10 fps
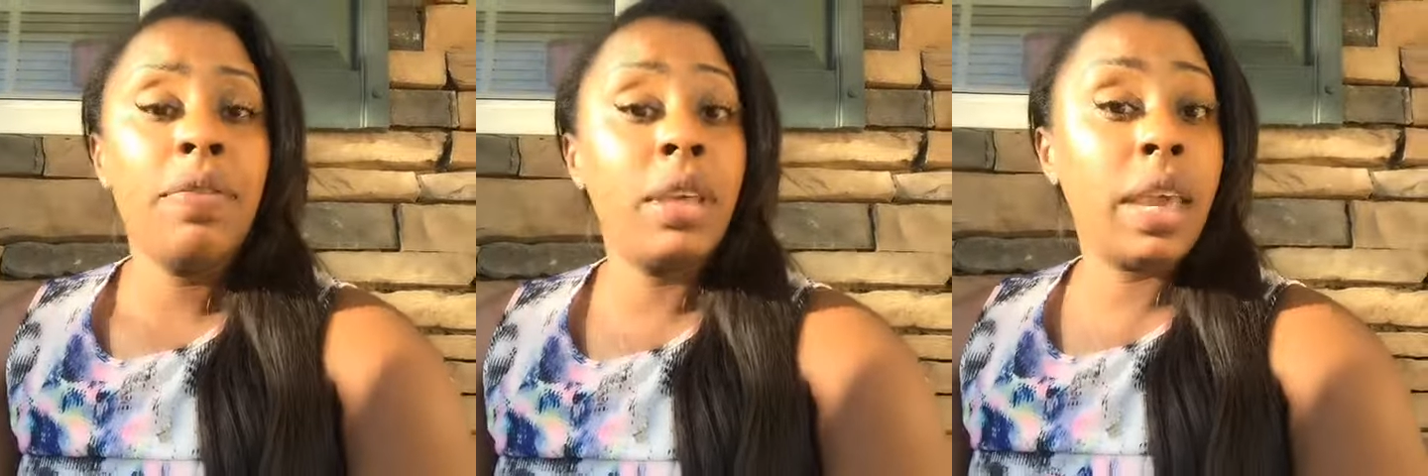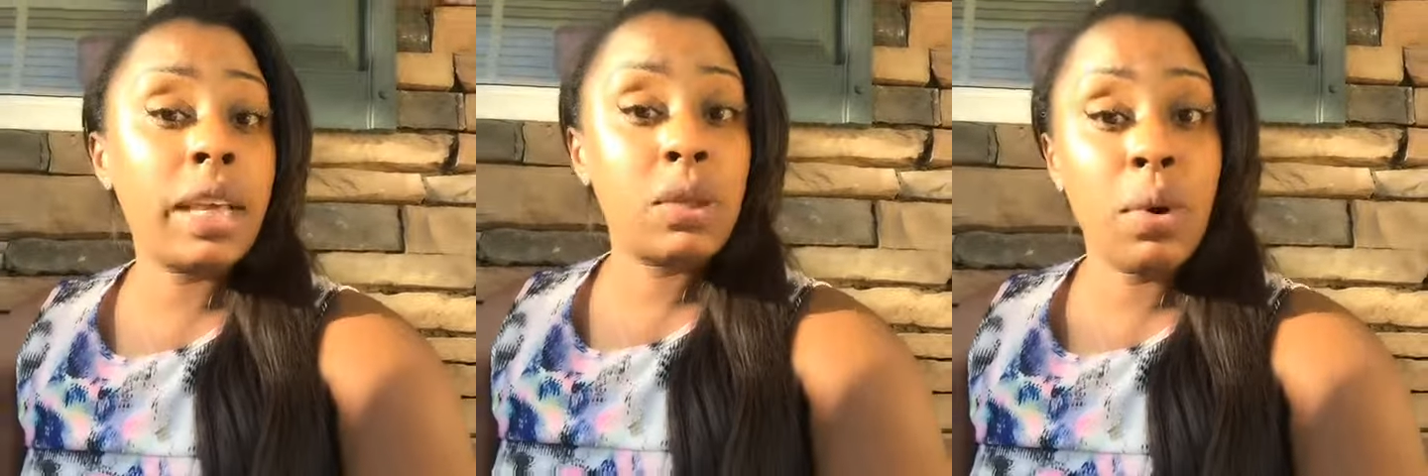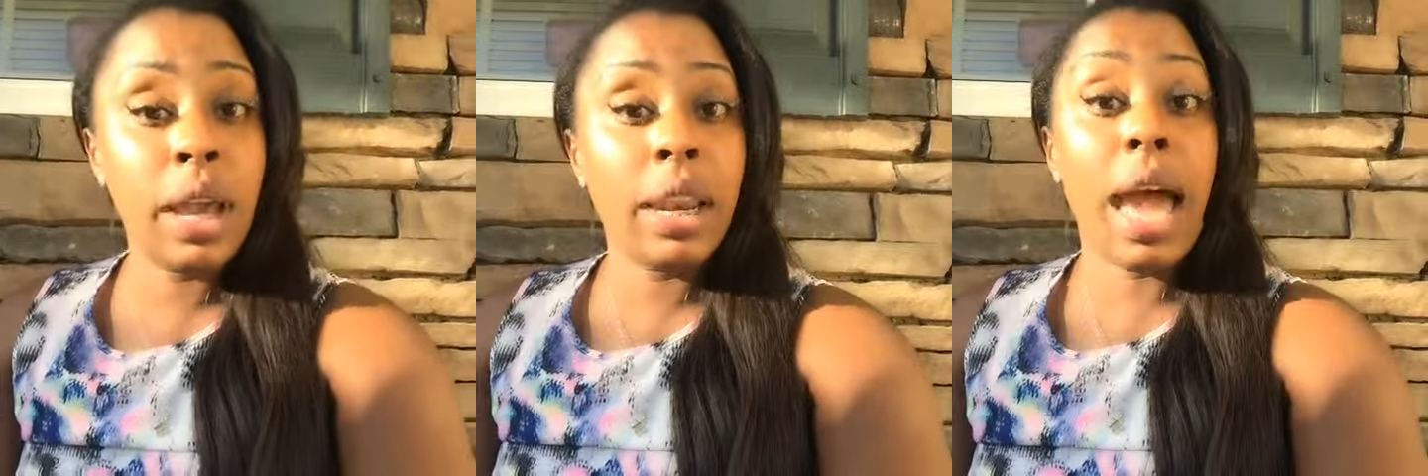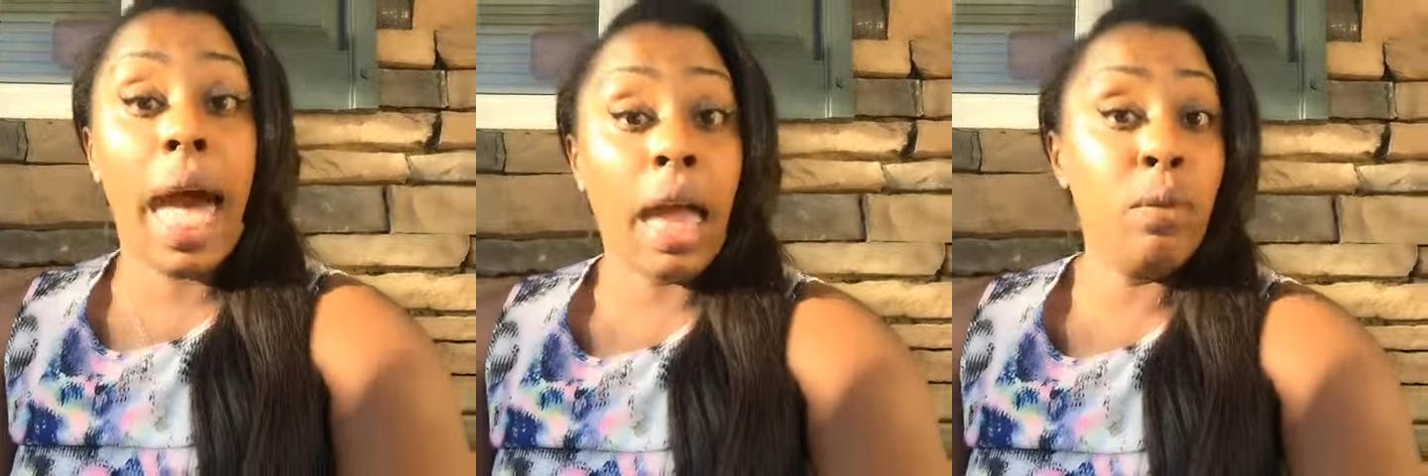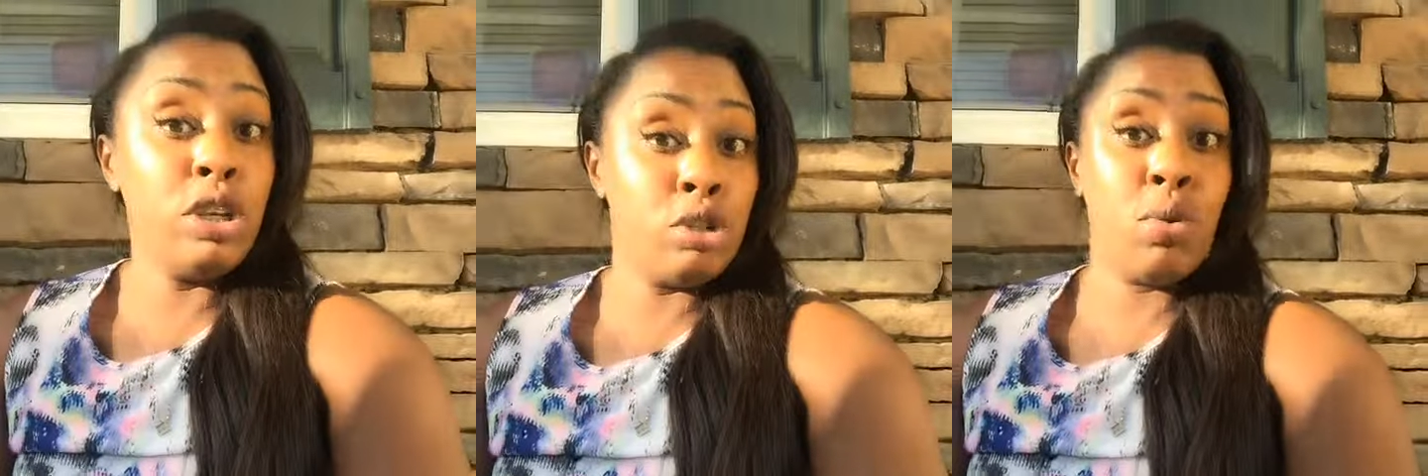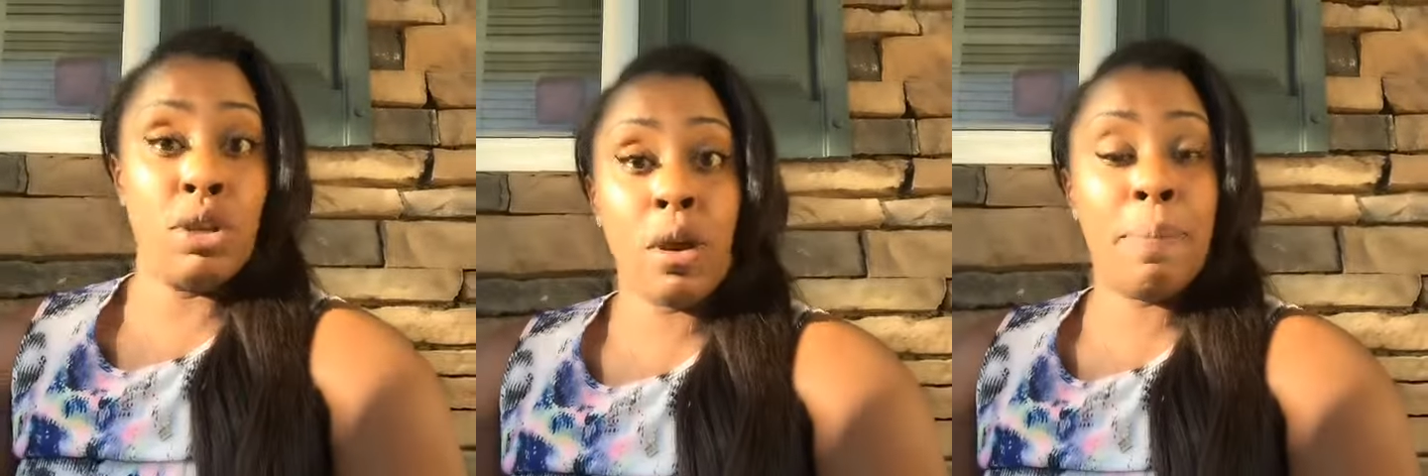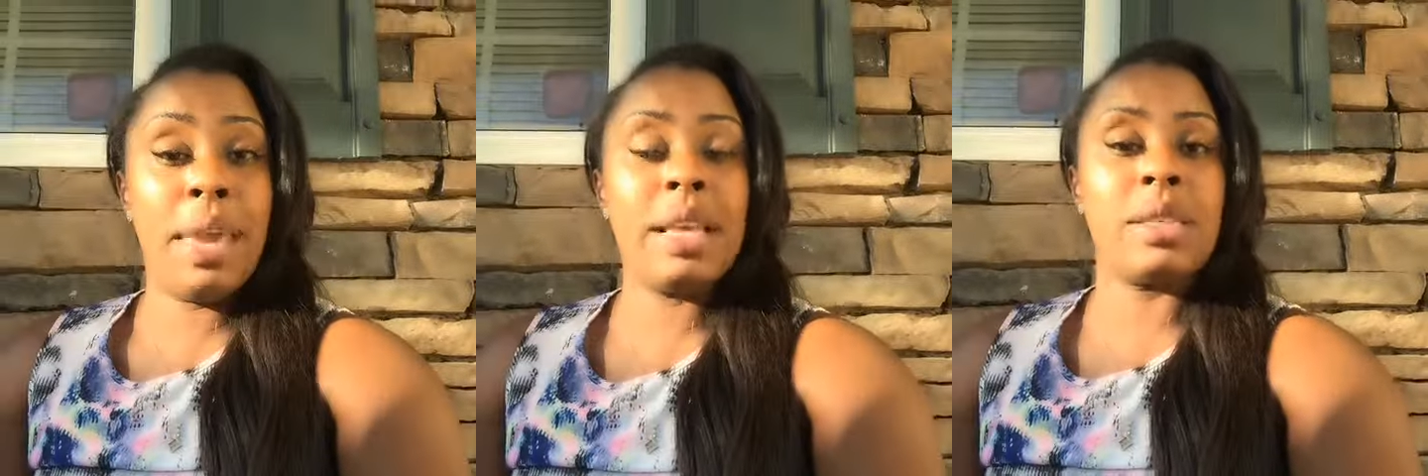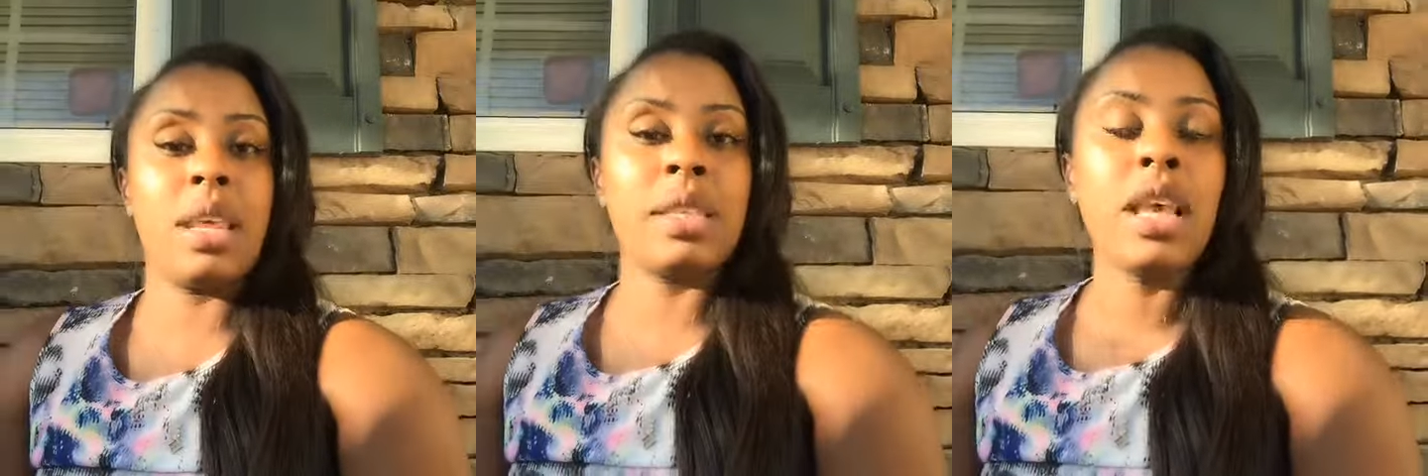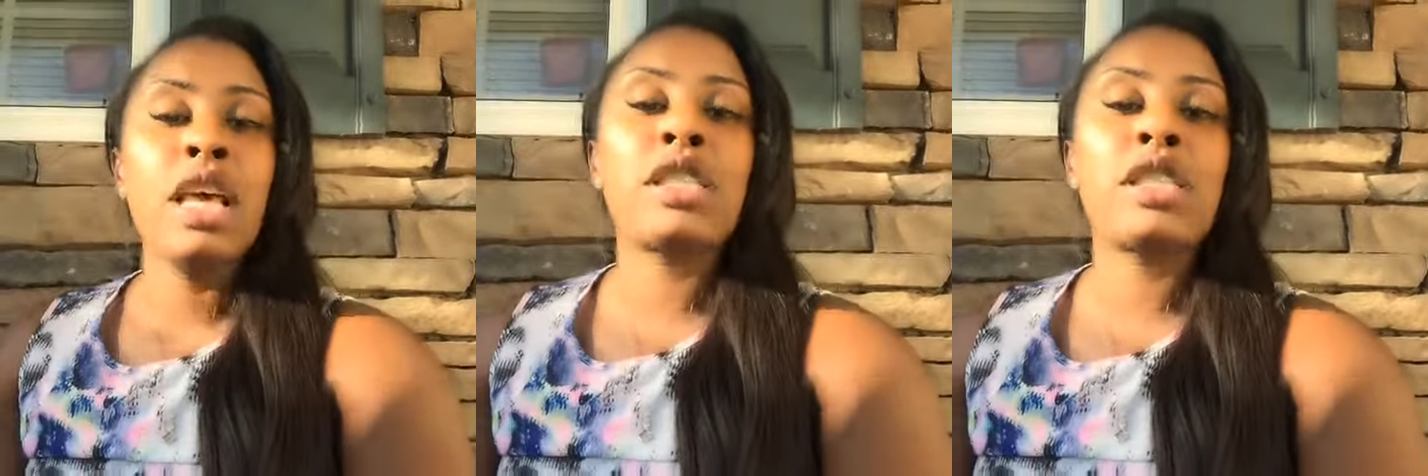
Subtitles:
then guess what? I would join your business.